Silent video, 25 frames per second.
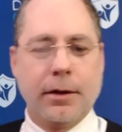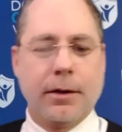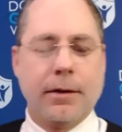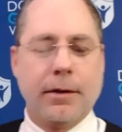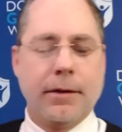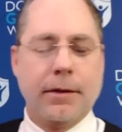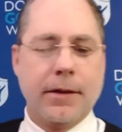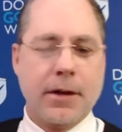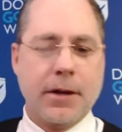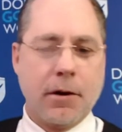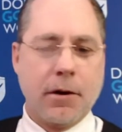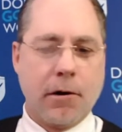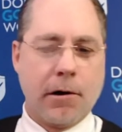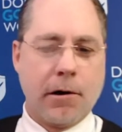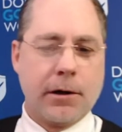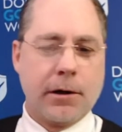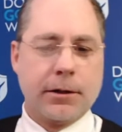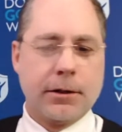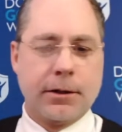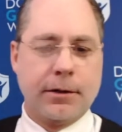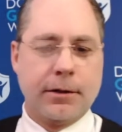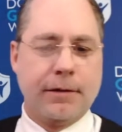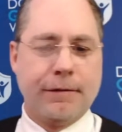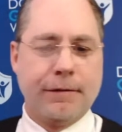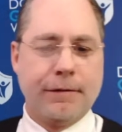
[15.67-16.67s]
the art
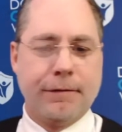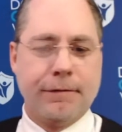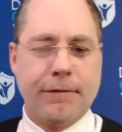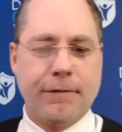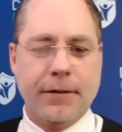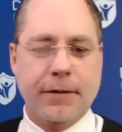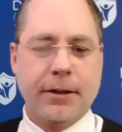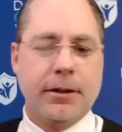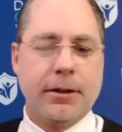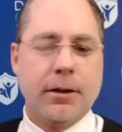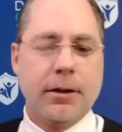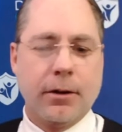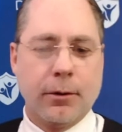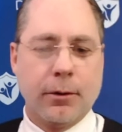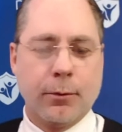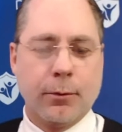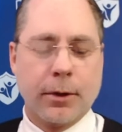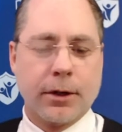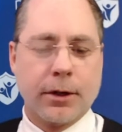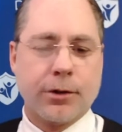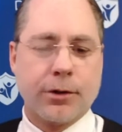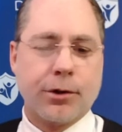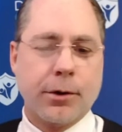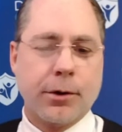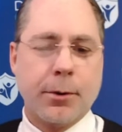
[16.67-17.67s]
of video, we're
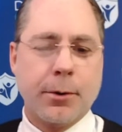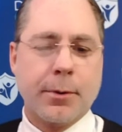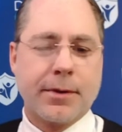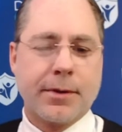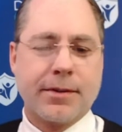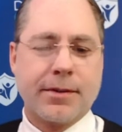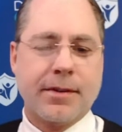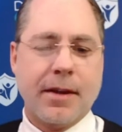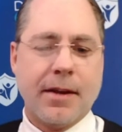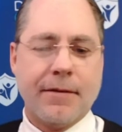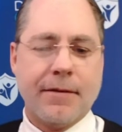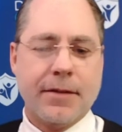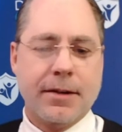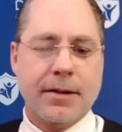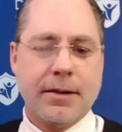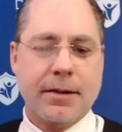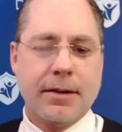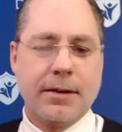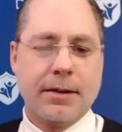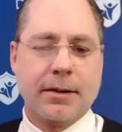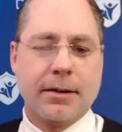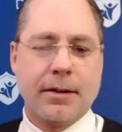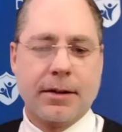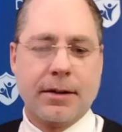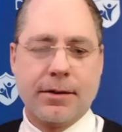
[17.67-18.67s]
going to show you a
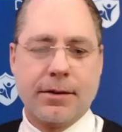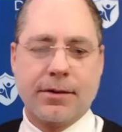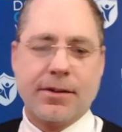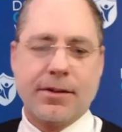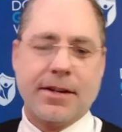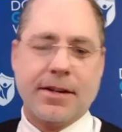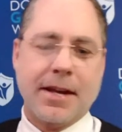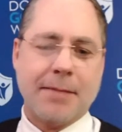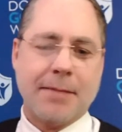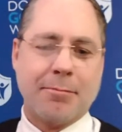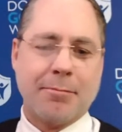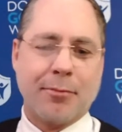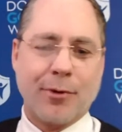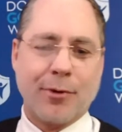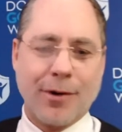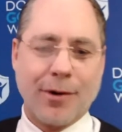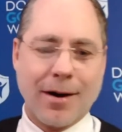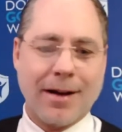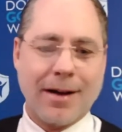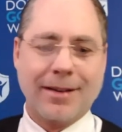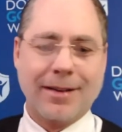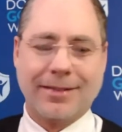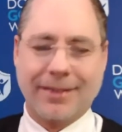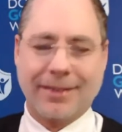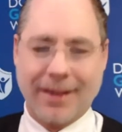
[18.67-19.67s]
7-step
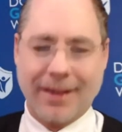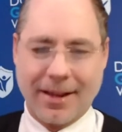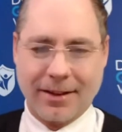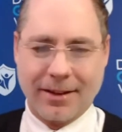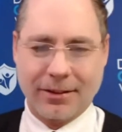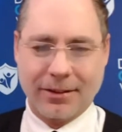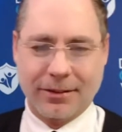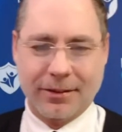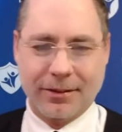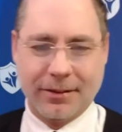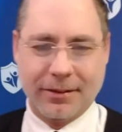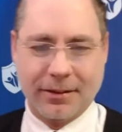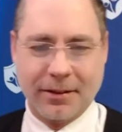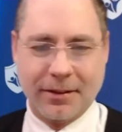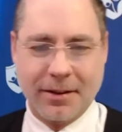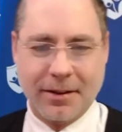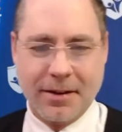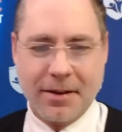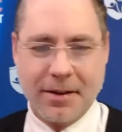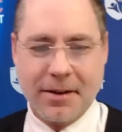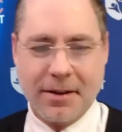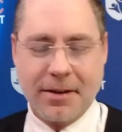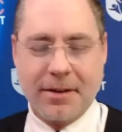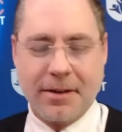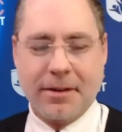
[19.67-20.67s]
process
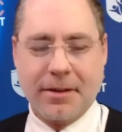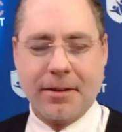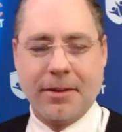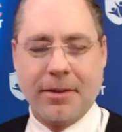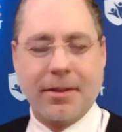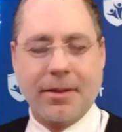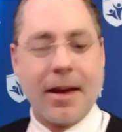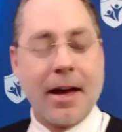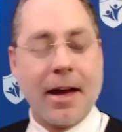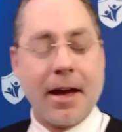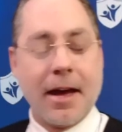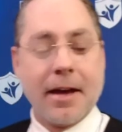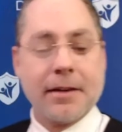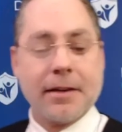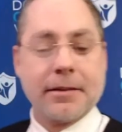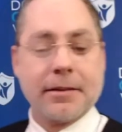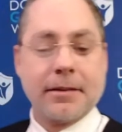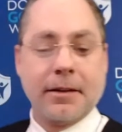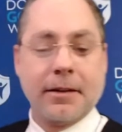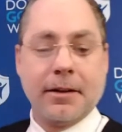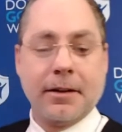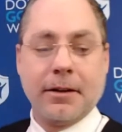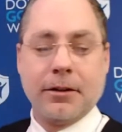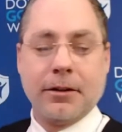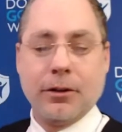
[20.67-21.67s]
that
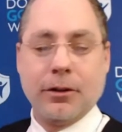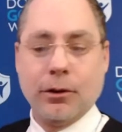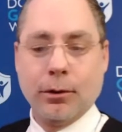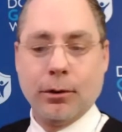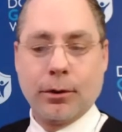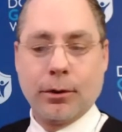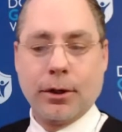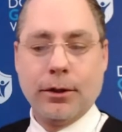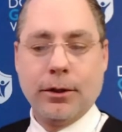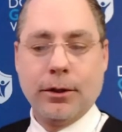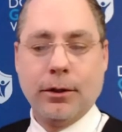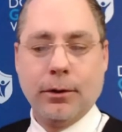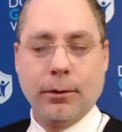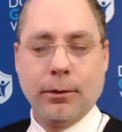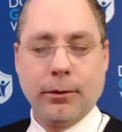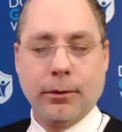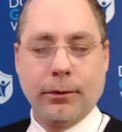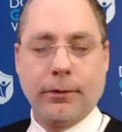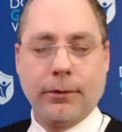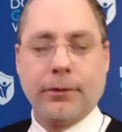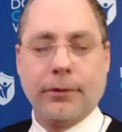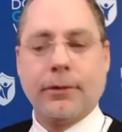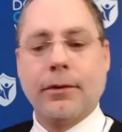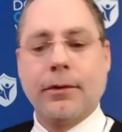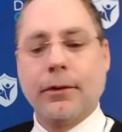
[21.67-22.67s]
you can
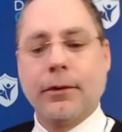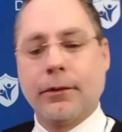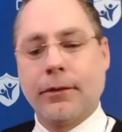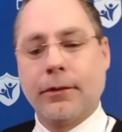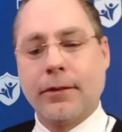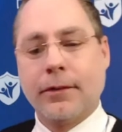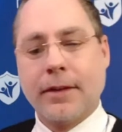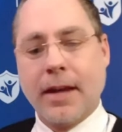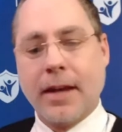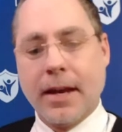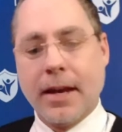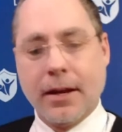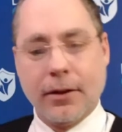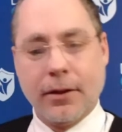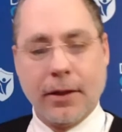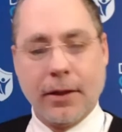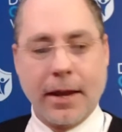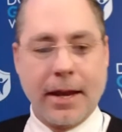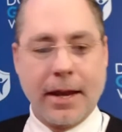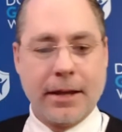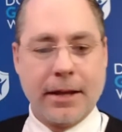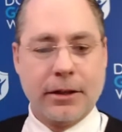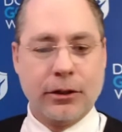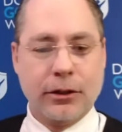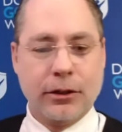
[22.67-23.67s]
use to scale
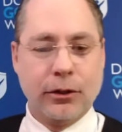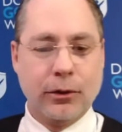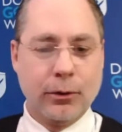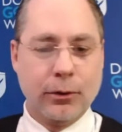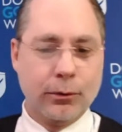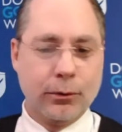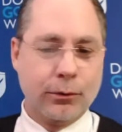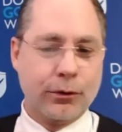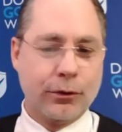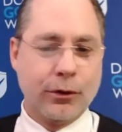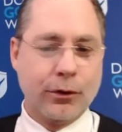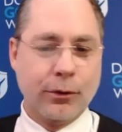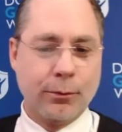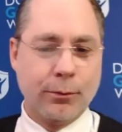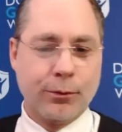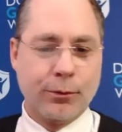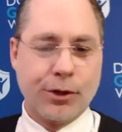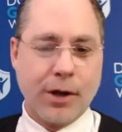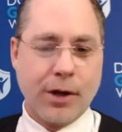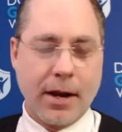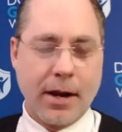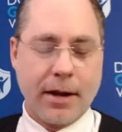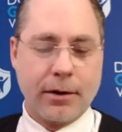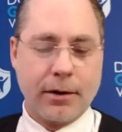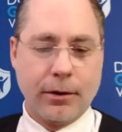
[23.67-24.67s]
a YouTube
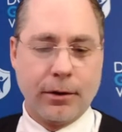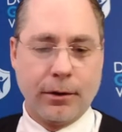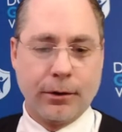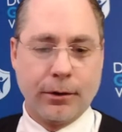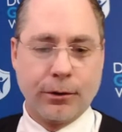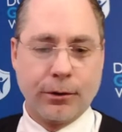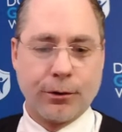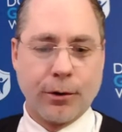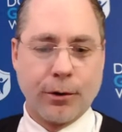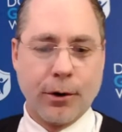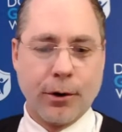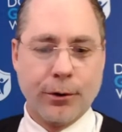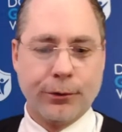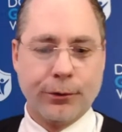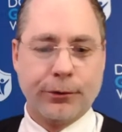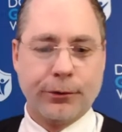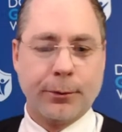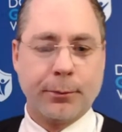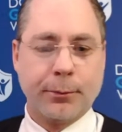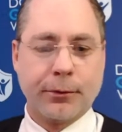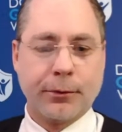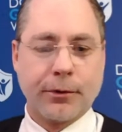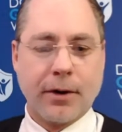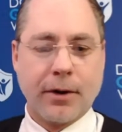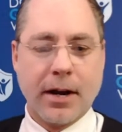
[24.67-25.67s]
channel, grow
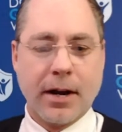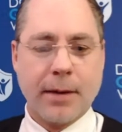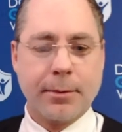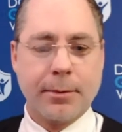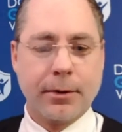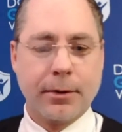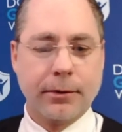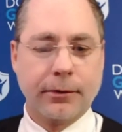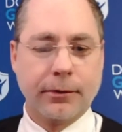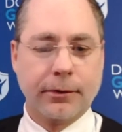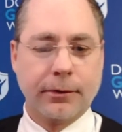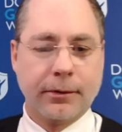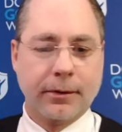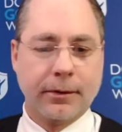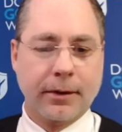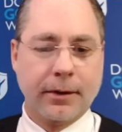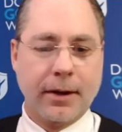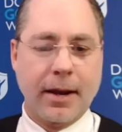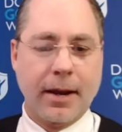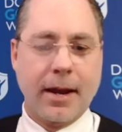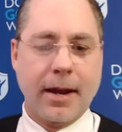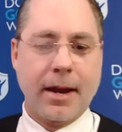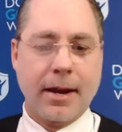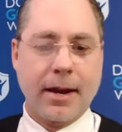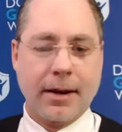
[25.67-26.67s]
subscribers,
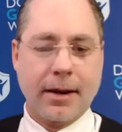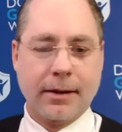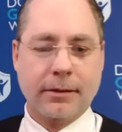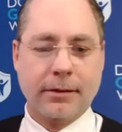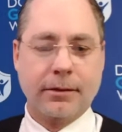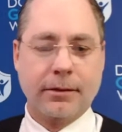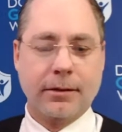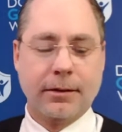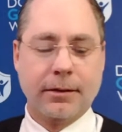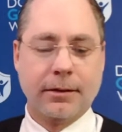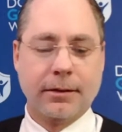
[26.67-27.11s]
and